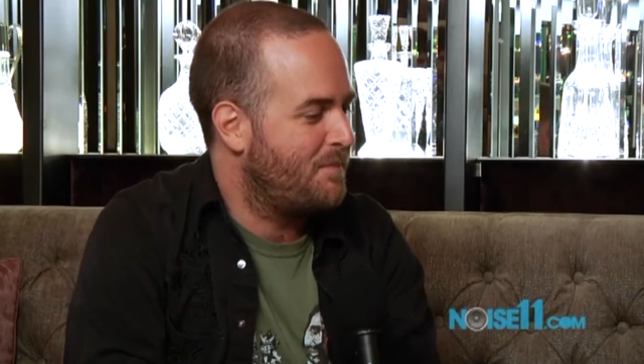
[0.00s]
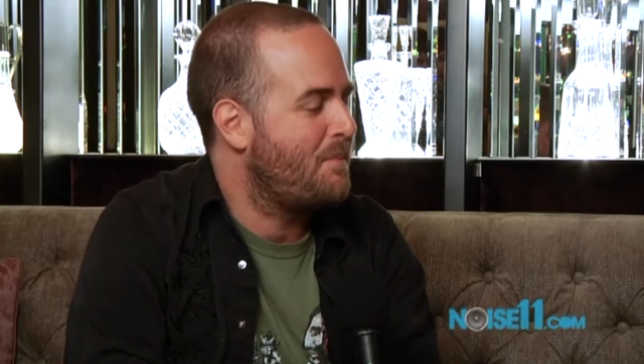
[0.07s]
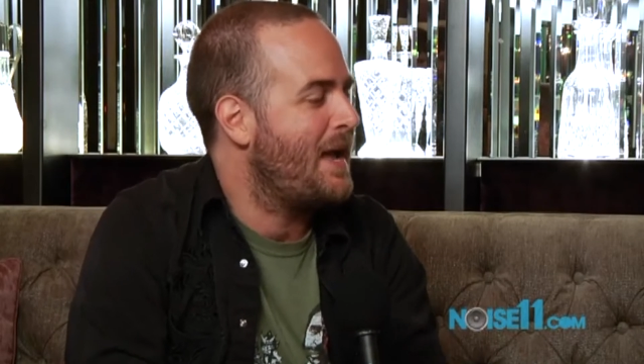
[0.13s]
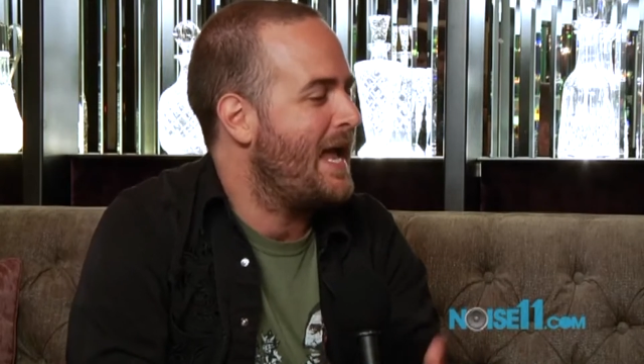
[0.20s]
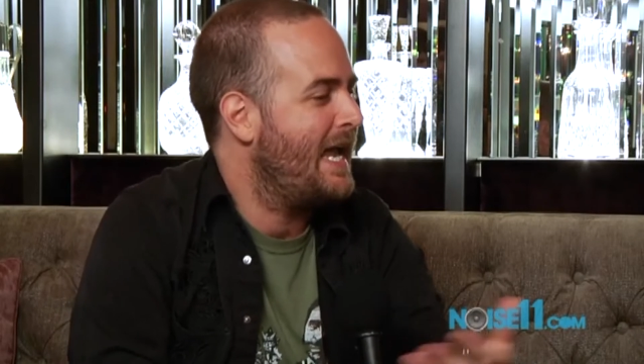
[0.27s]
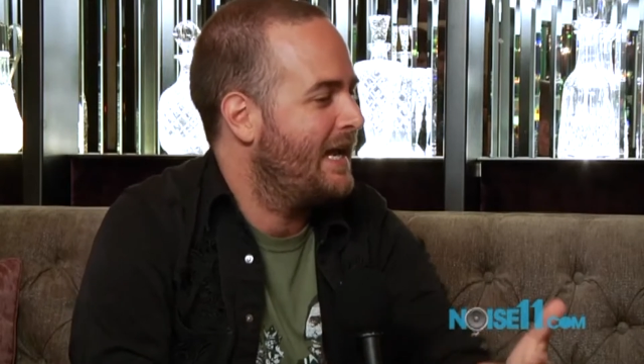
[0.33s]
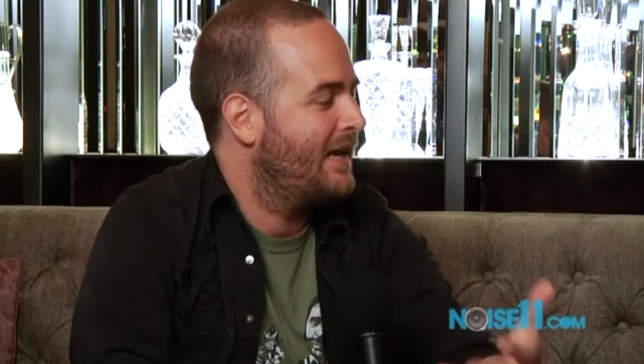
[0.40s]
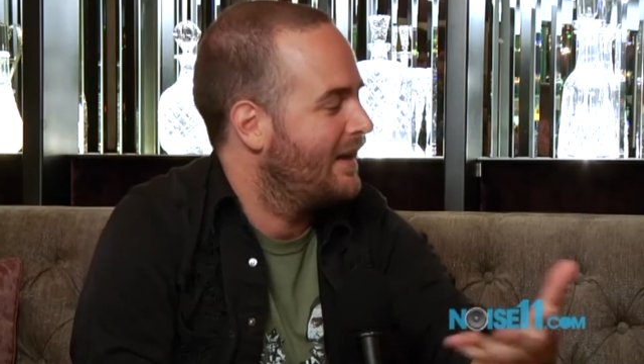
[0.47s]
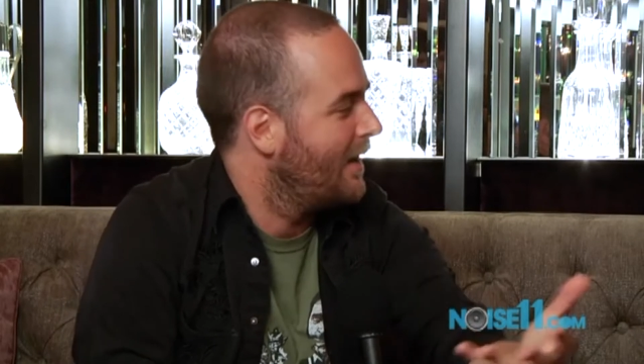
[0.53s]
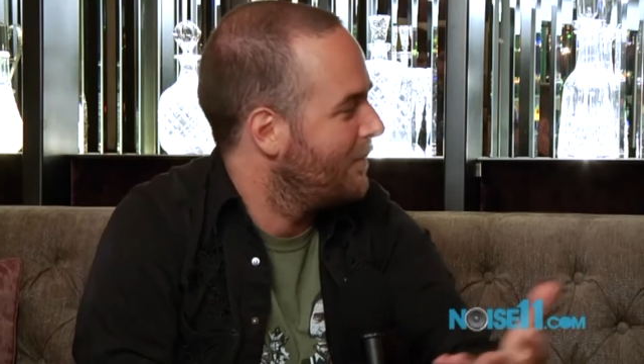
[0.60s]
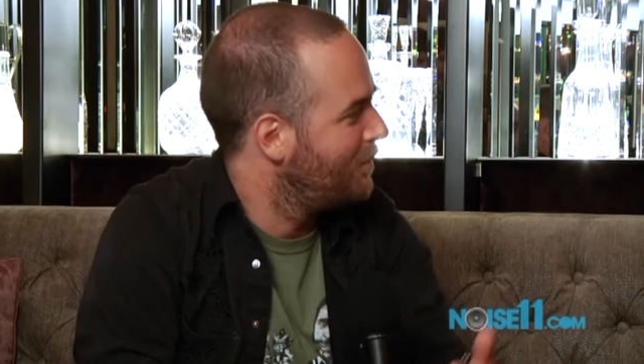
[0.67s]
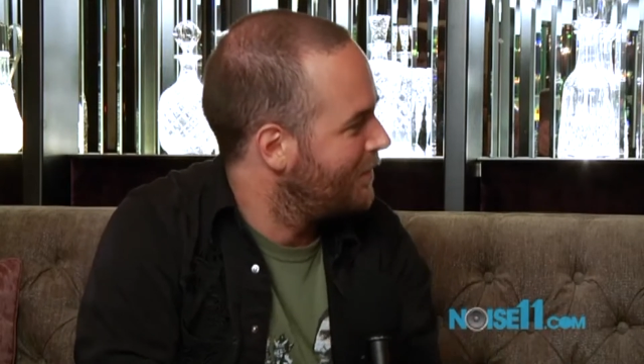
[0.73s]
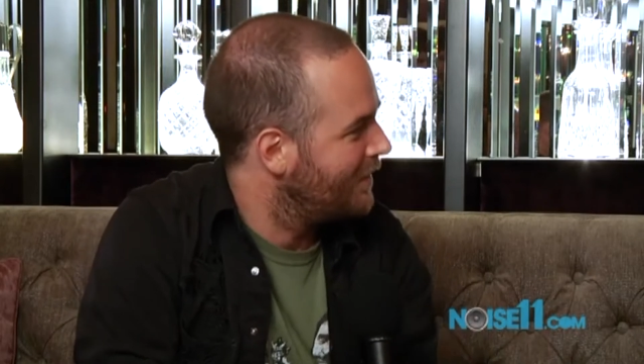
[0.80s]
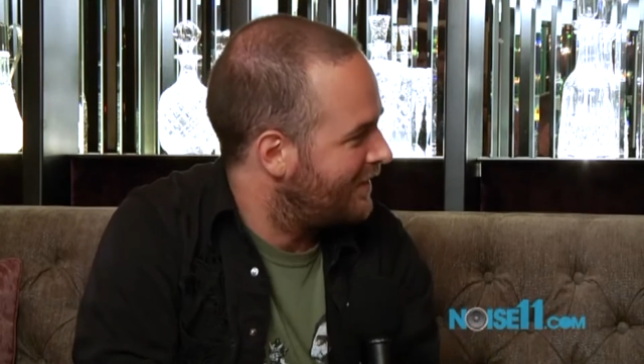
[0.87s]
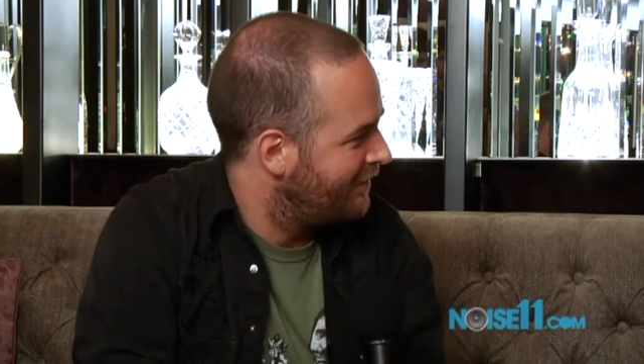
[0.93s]
paired
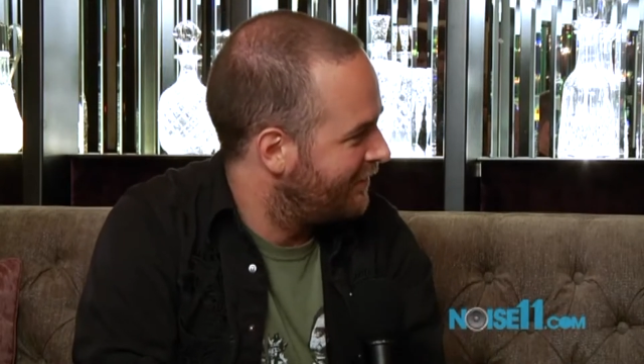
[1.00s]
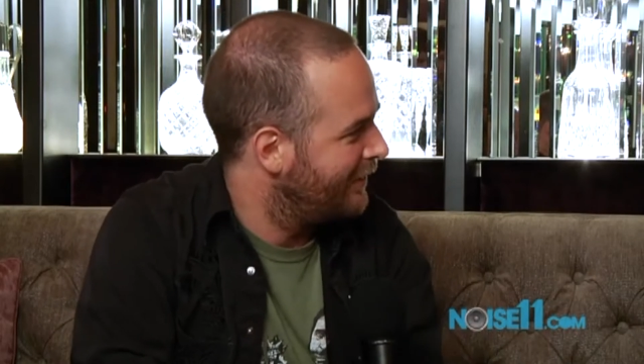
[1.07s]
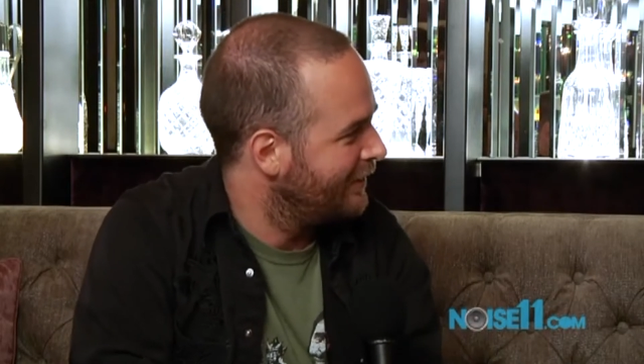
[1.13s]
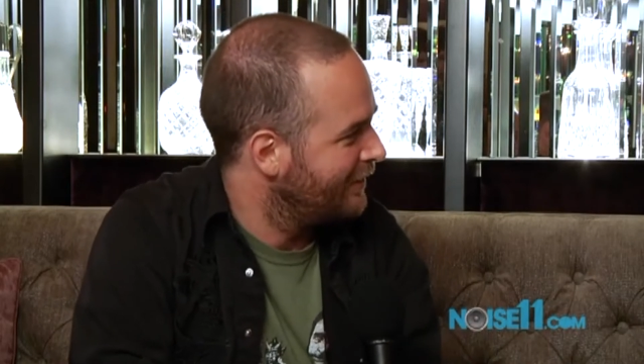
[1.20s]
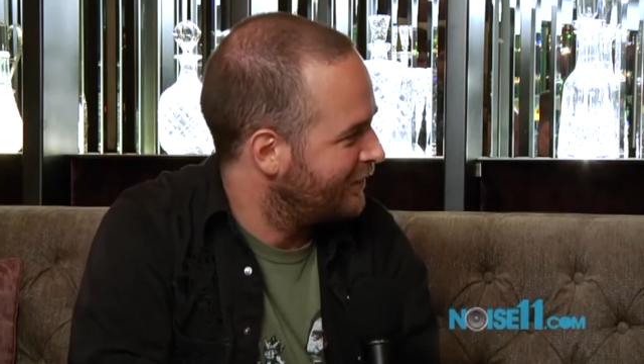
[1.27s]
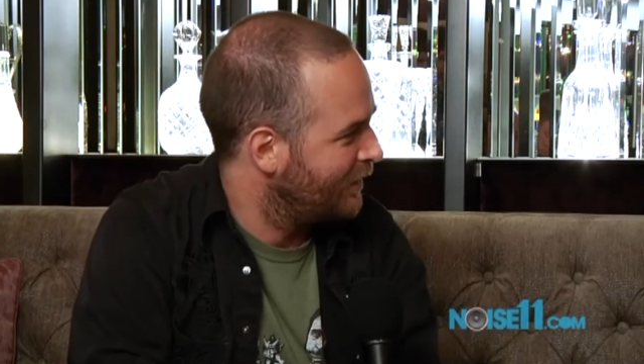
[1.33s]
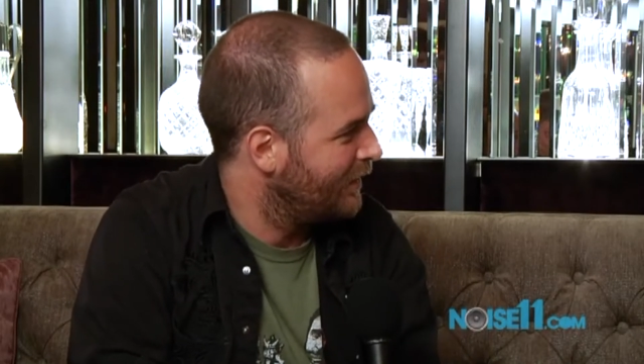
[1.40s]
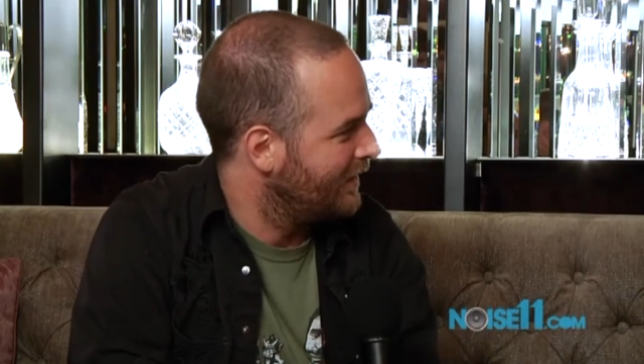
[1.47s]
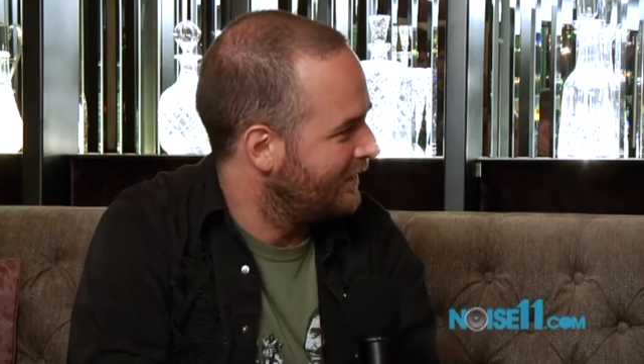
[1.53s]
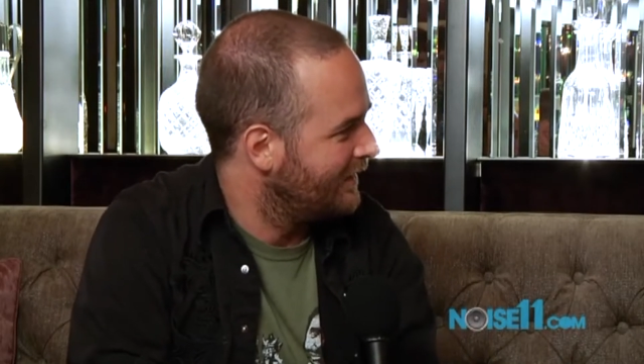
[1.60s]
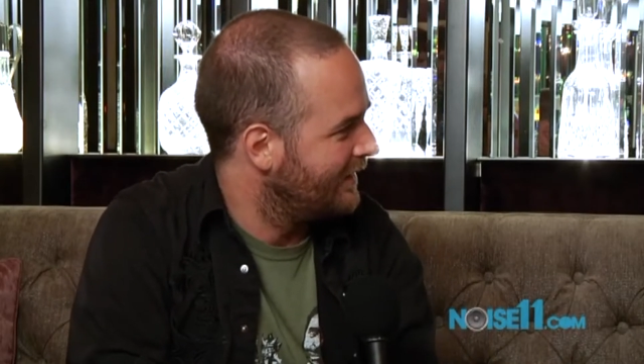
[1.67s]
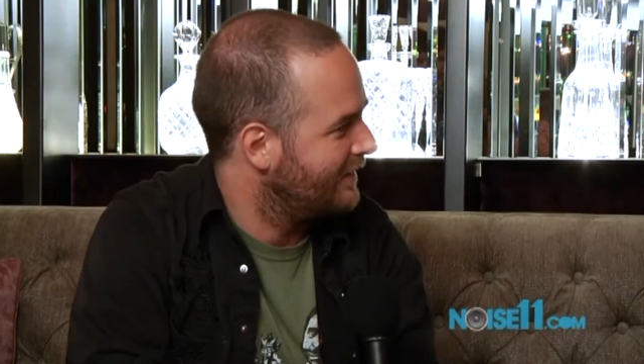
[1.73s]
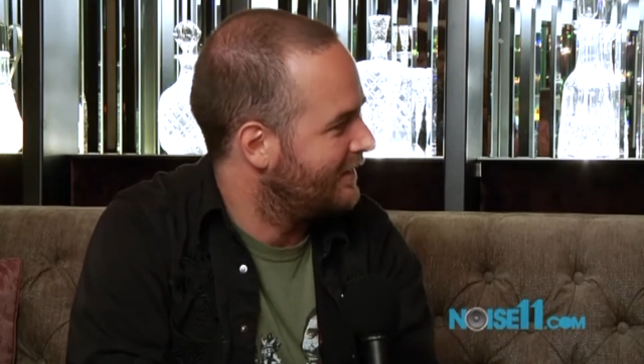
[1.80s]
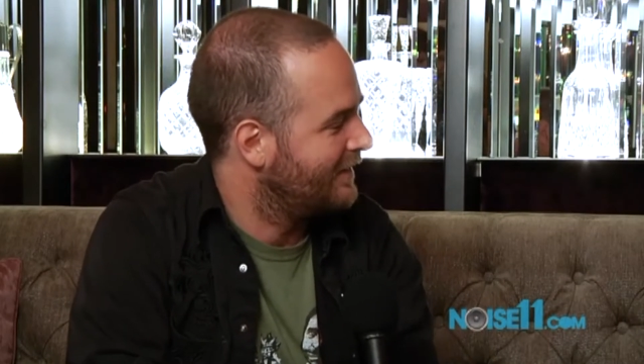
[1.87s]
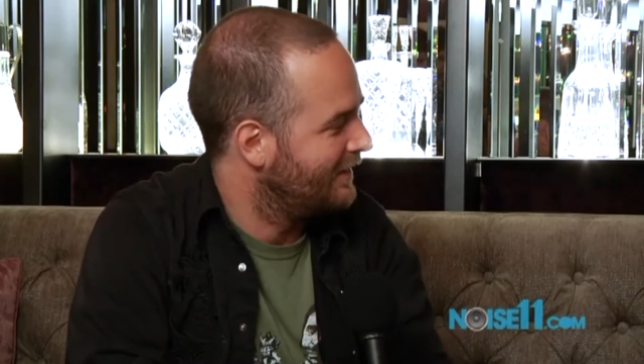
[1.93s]
up with the first one,
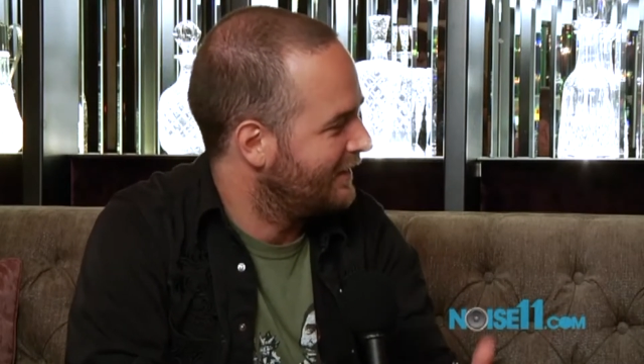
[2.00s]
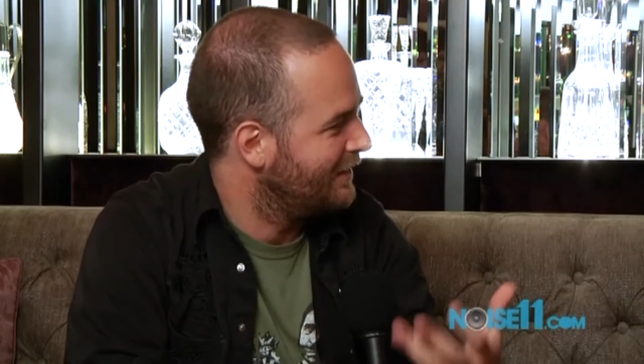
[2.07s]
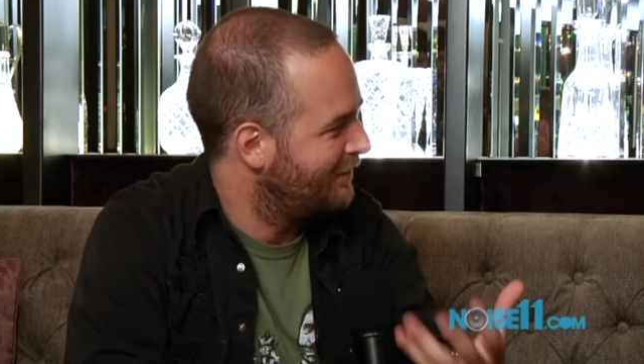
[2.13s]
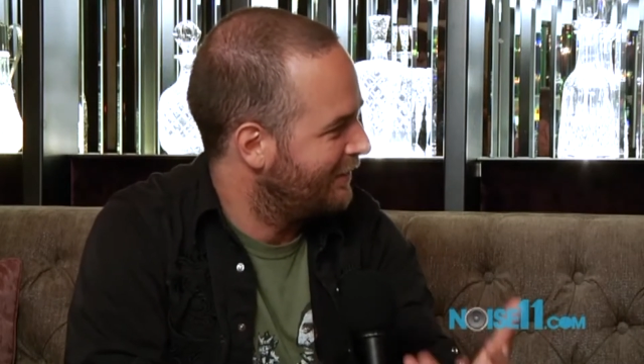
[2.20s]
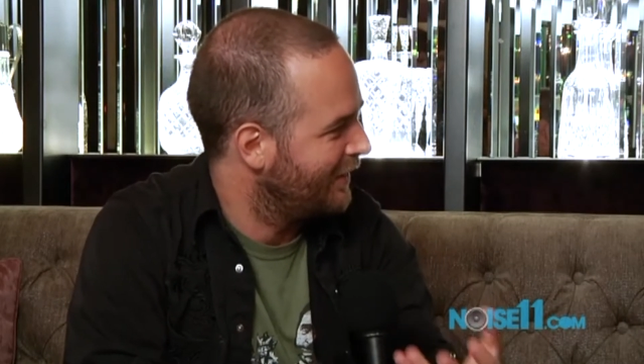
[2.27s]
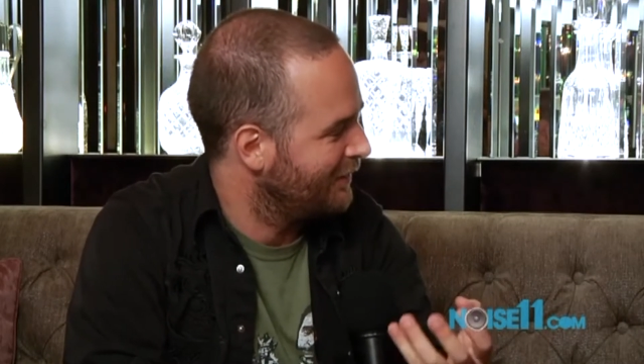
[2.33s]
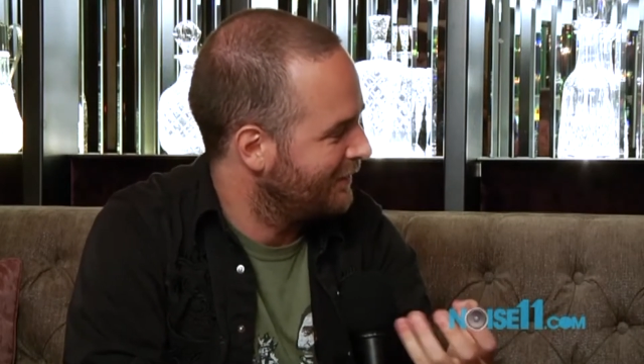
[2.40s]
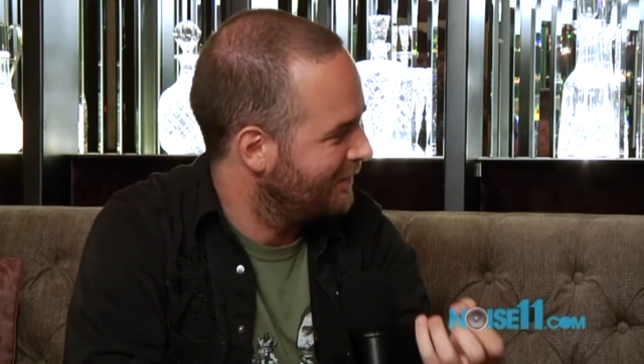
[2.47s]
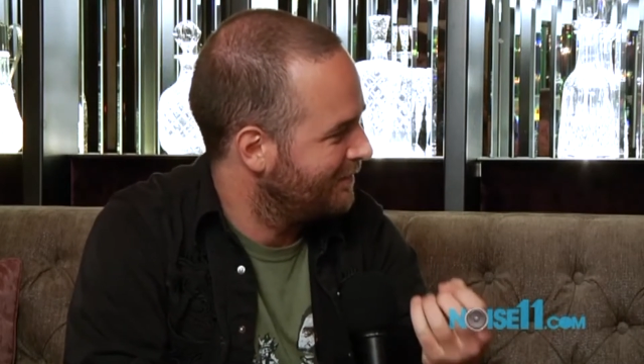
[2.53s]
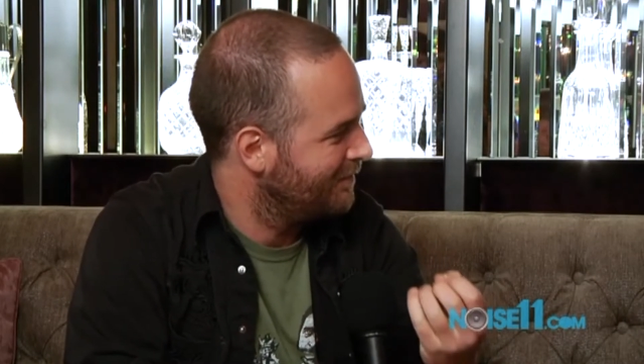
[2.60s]
that you felt